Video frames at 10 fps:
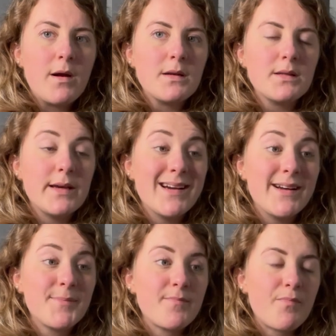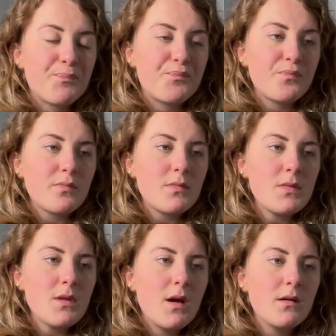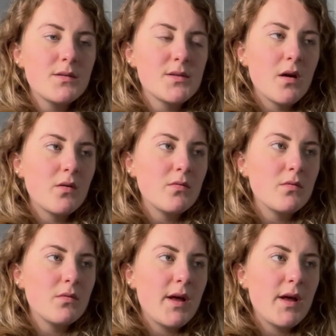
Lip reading: Yeah. So,